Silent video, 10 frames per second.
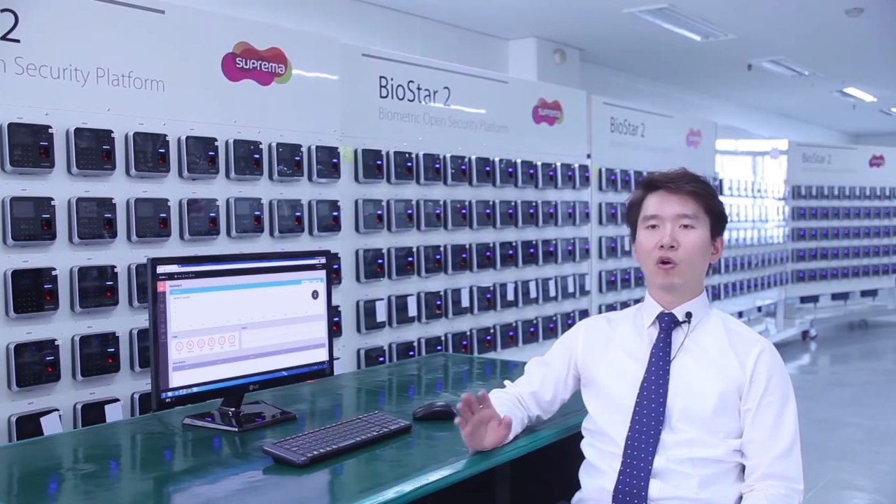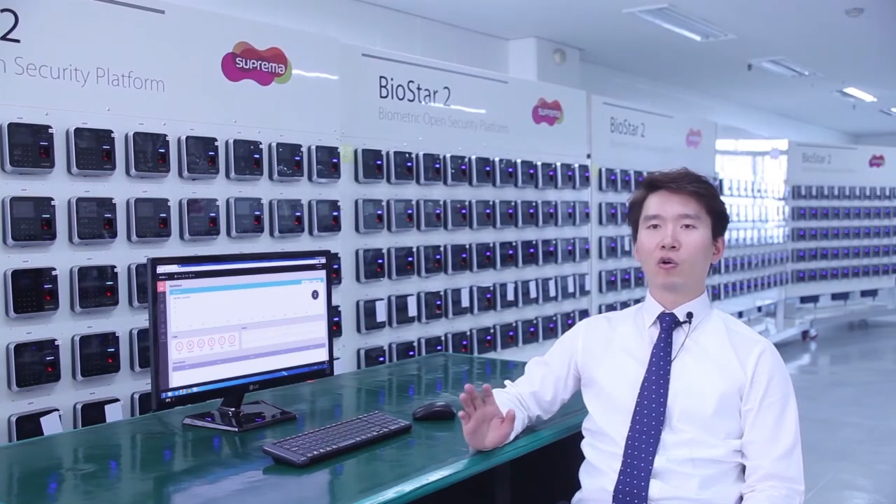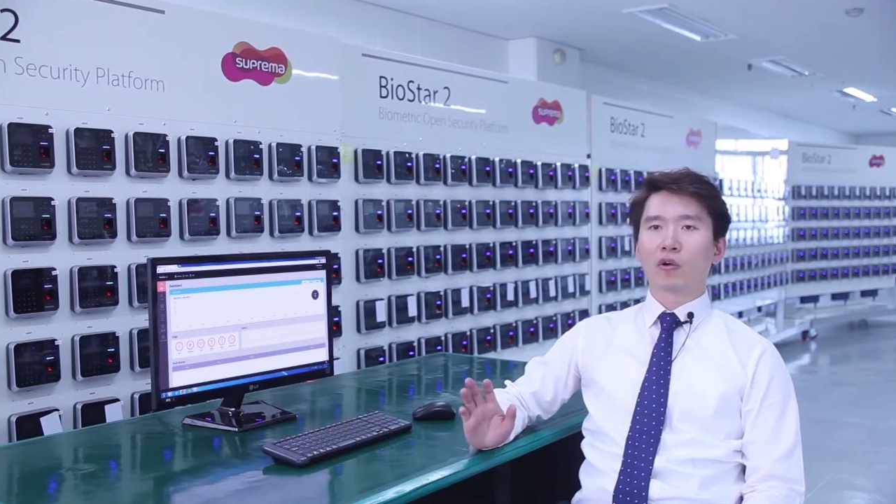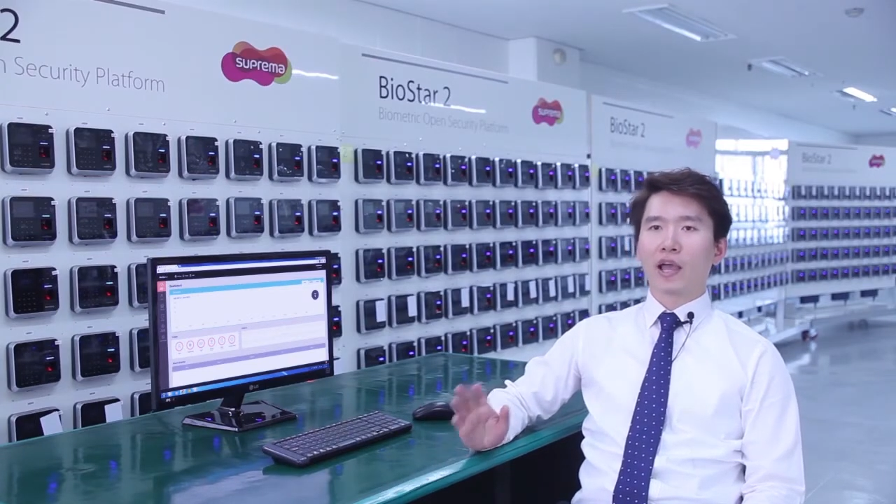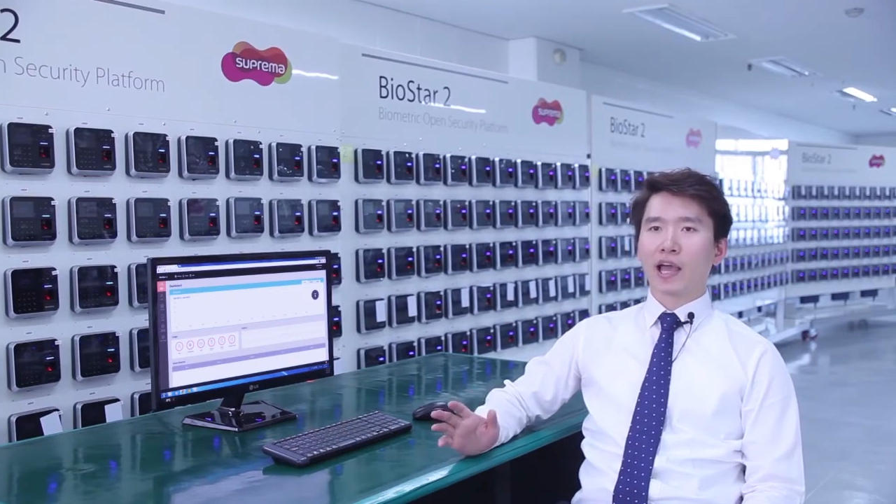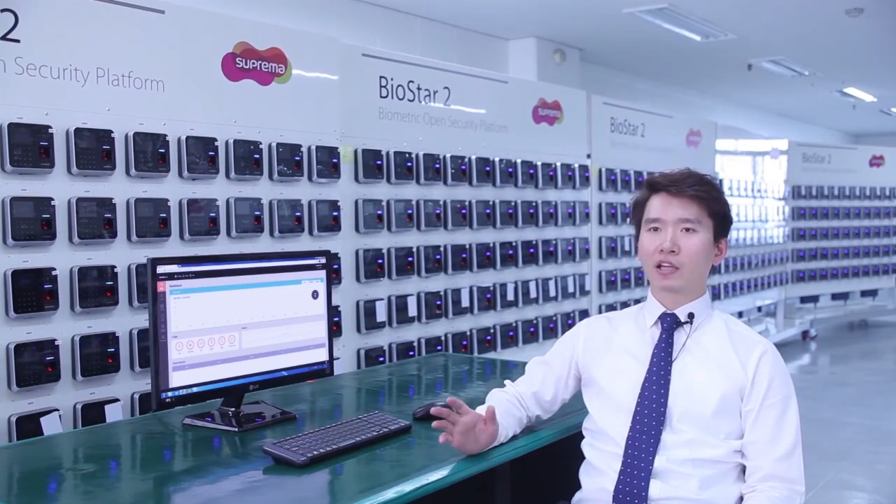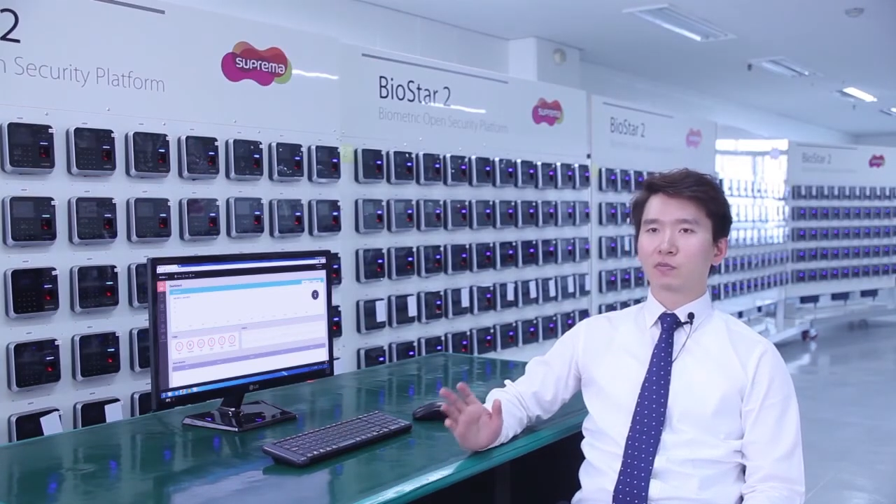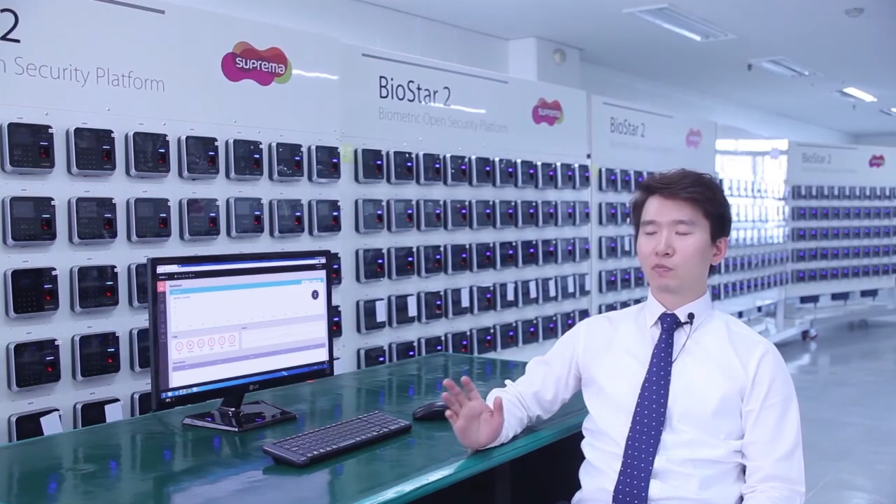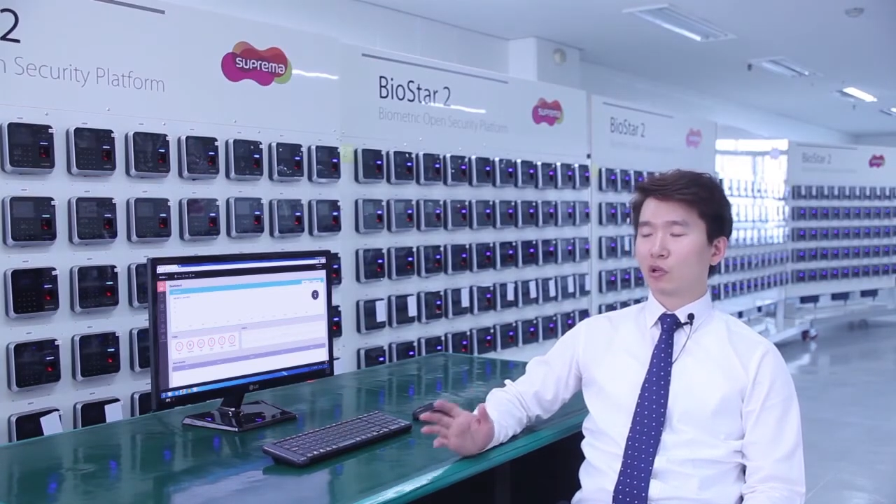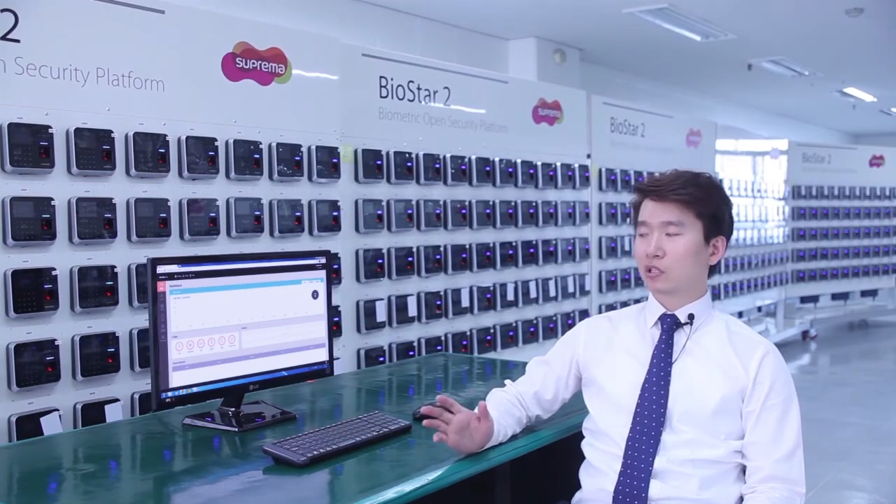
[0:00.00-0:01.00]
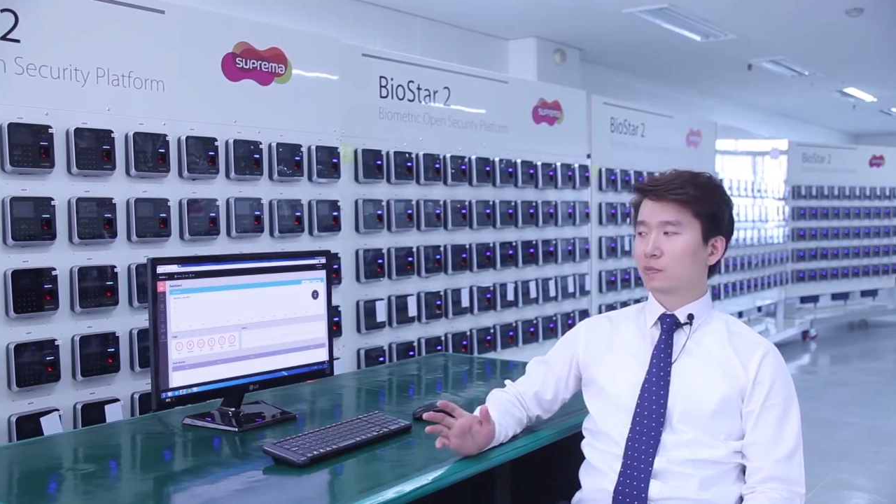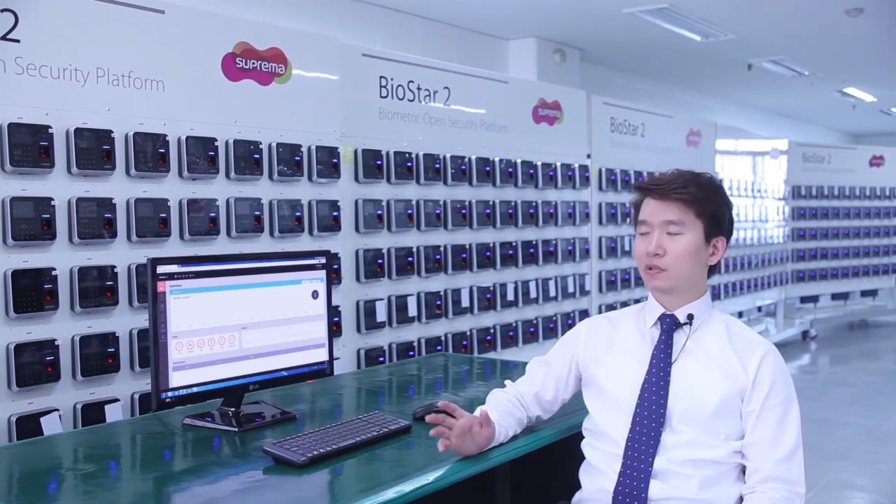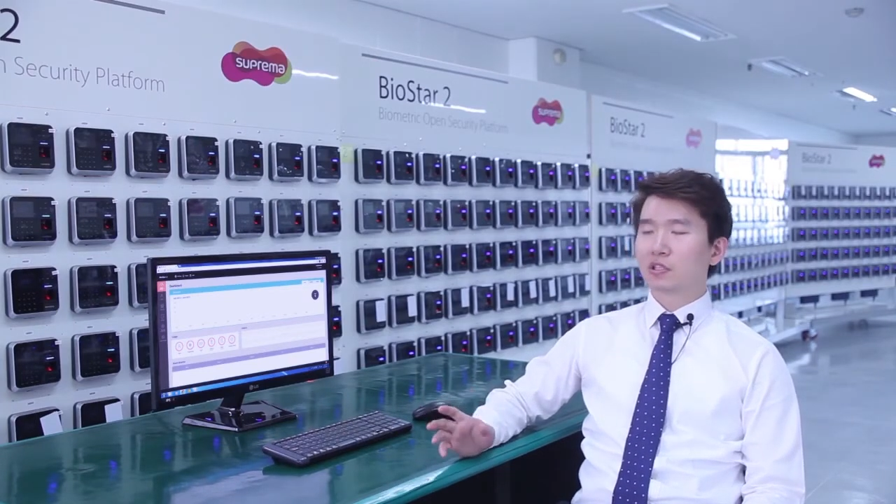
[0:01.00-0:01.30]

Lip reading: or add multiple